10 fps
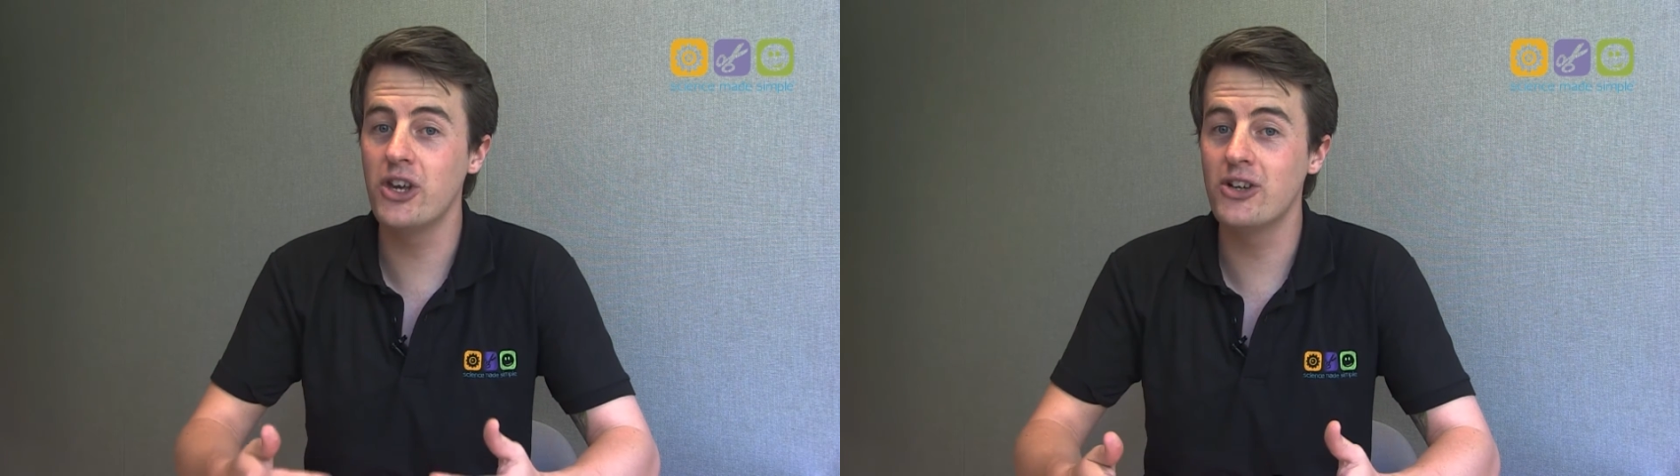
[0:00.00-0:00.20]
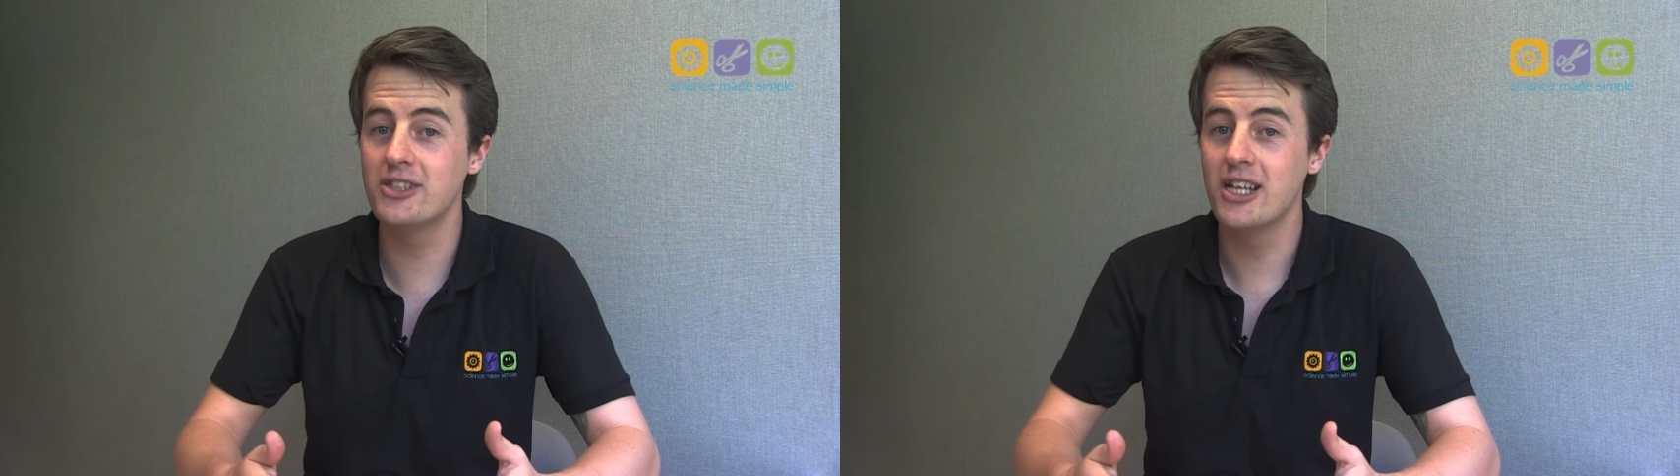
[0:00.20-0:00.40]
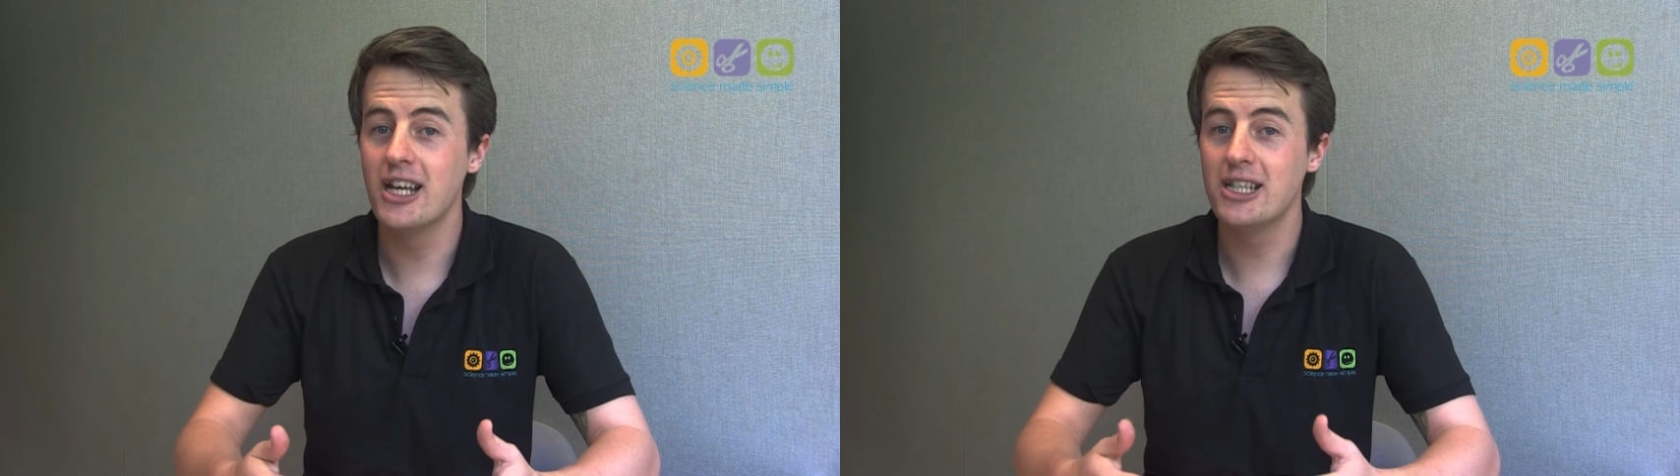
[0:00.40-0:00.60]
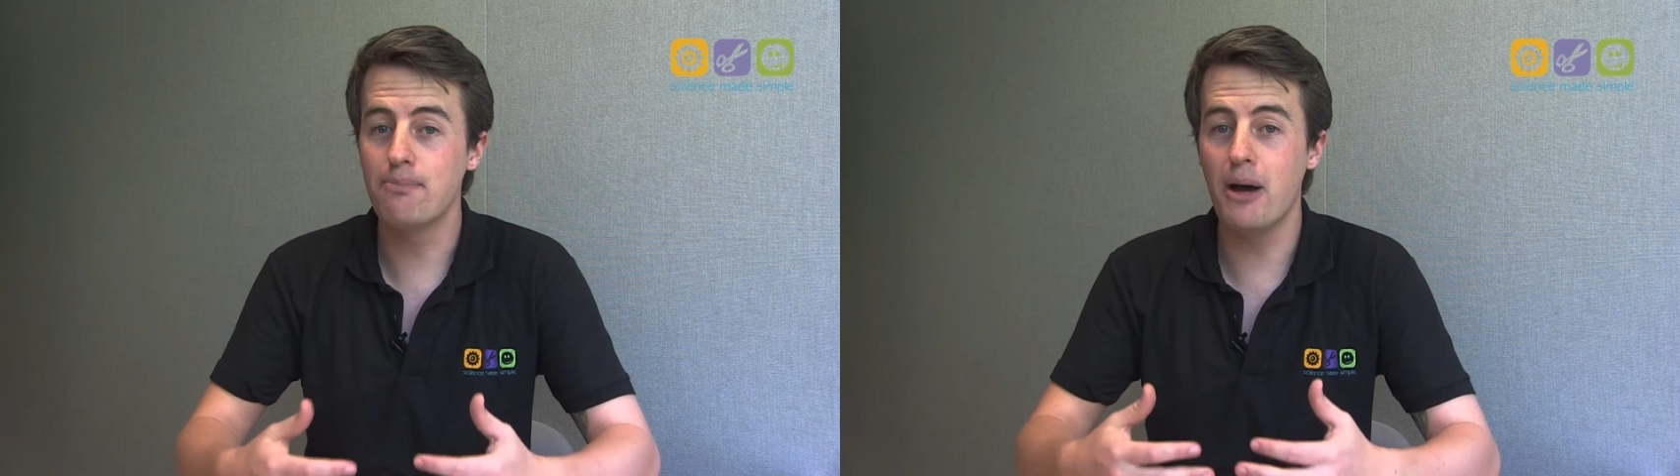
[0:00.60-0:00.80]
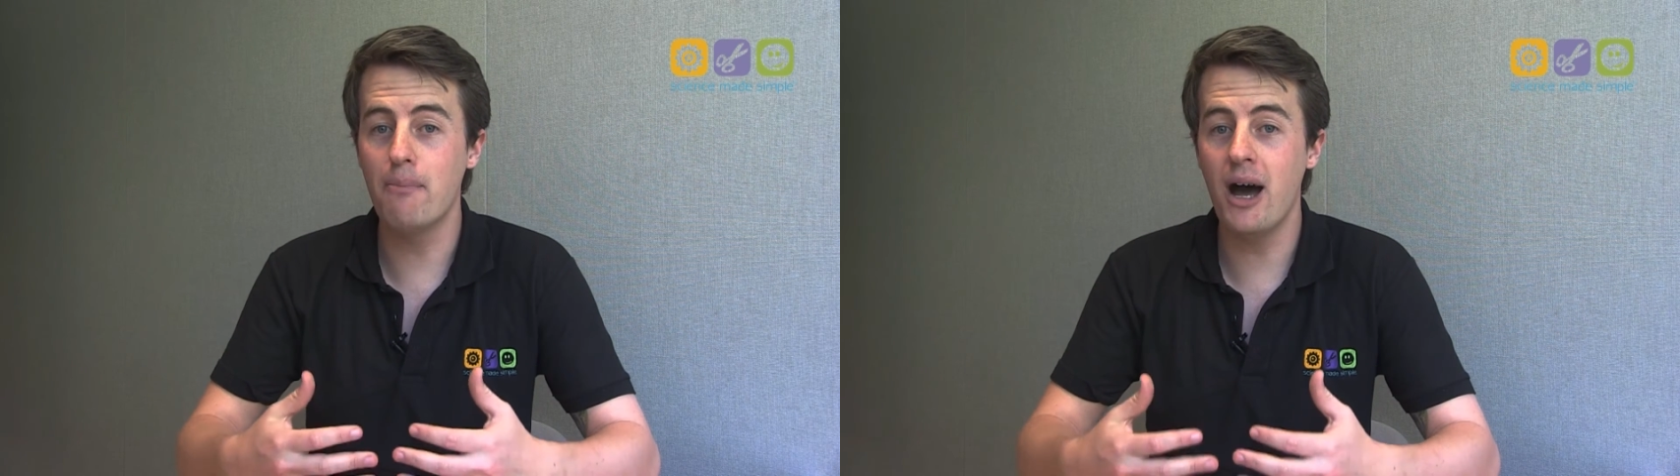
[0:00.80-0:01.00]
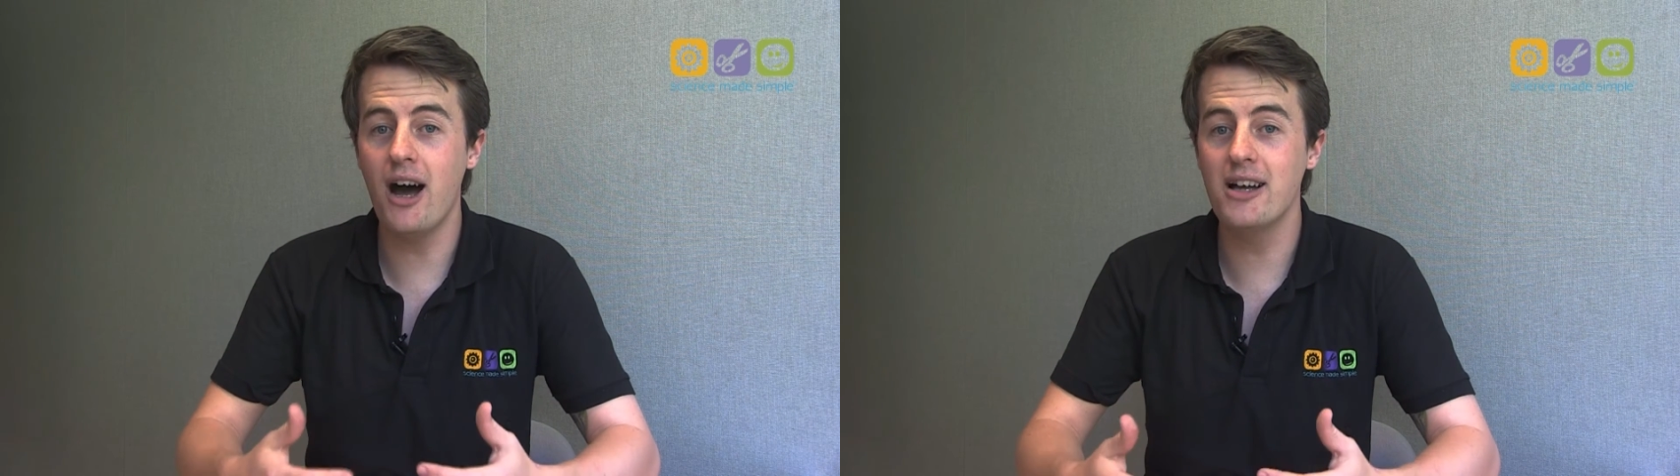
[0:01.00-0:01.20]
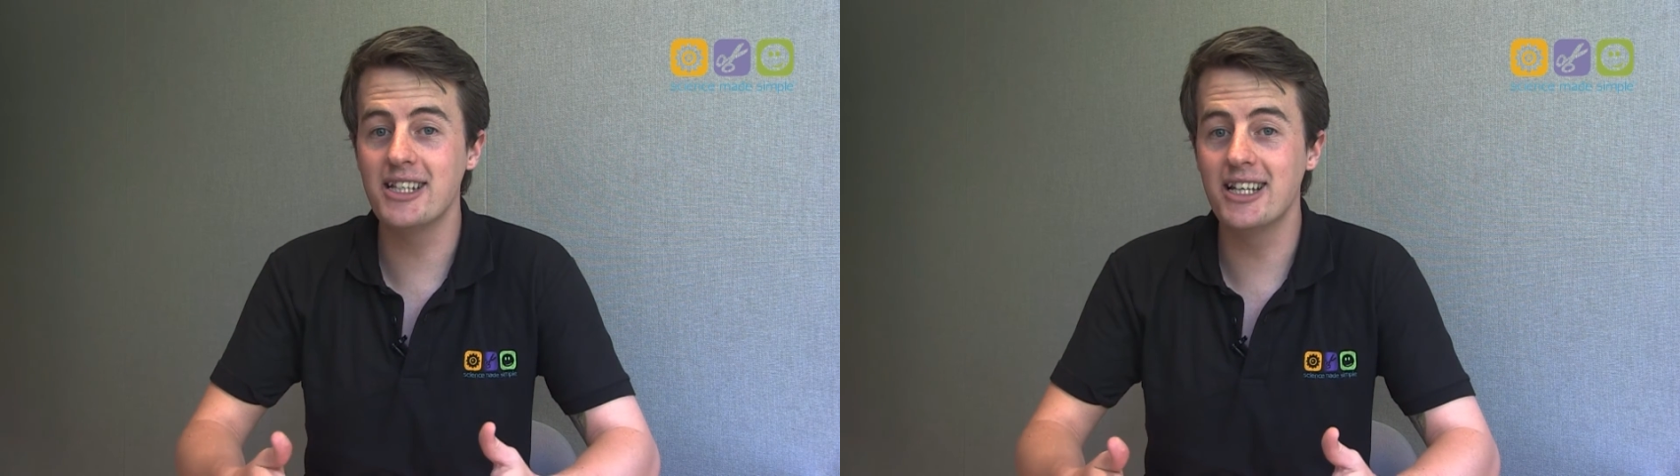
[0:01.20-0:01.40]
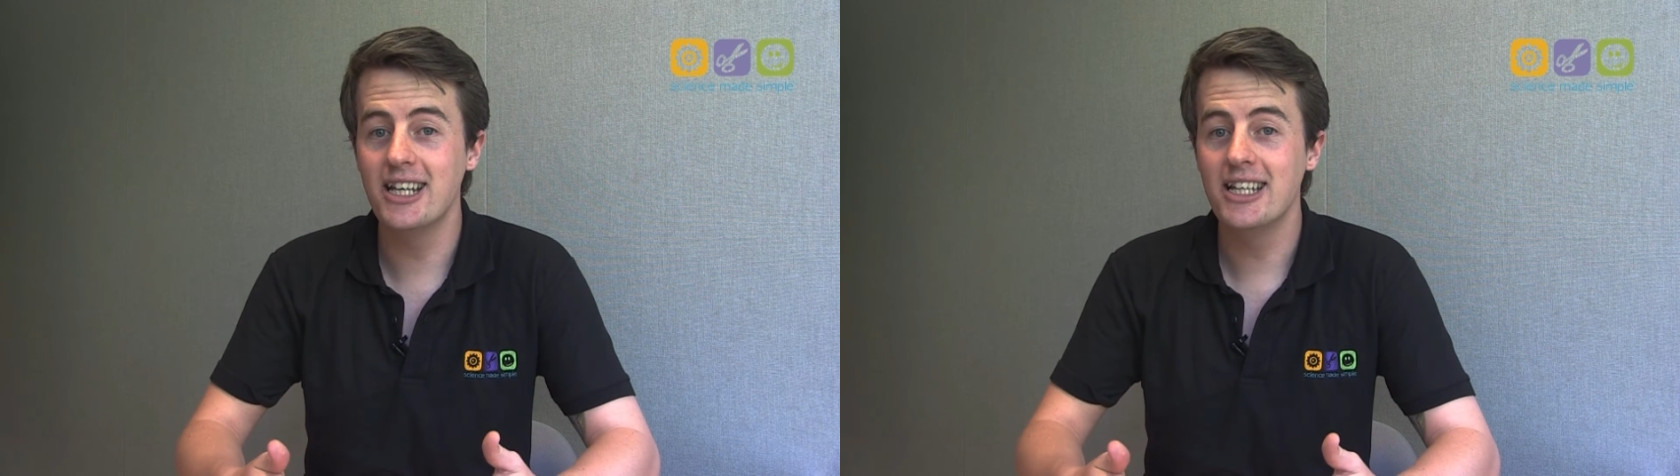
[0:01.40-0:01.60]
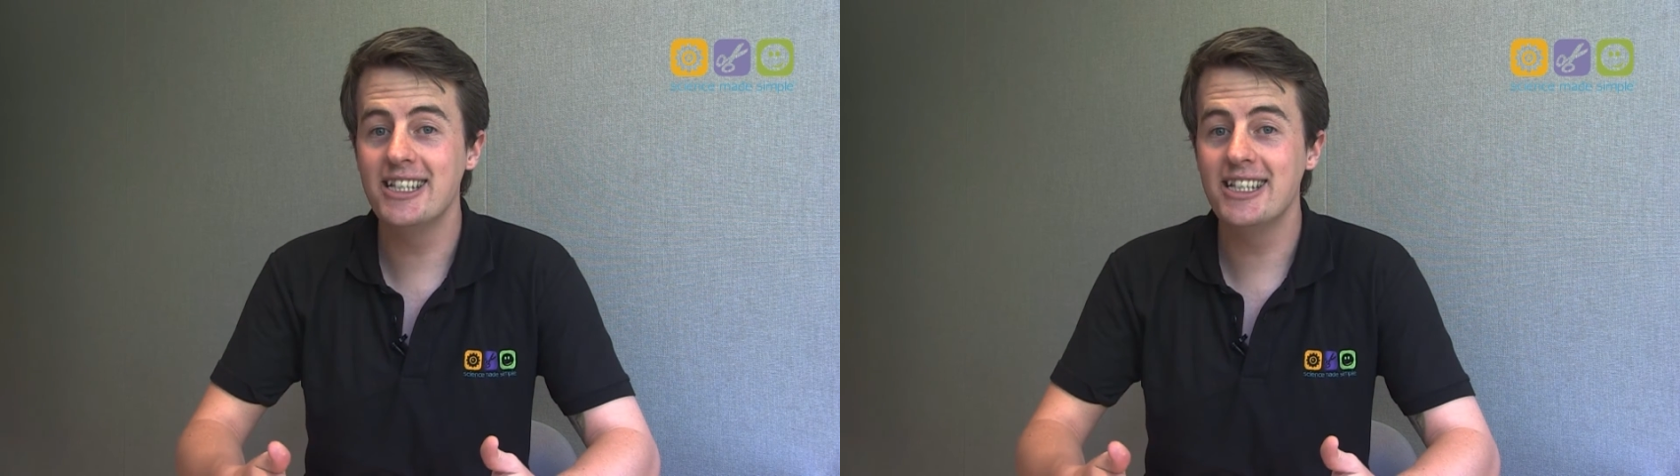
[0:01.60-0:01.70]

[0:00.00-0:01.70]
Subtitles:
years to pump harder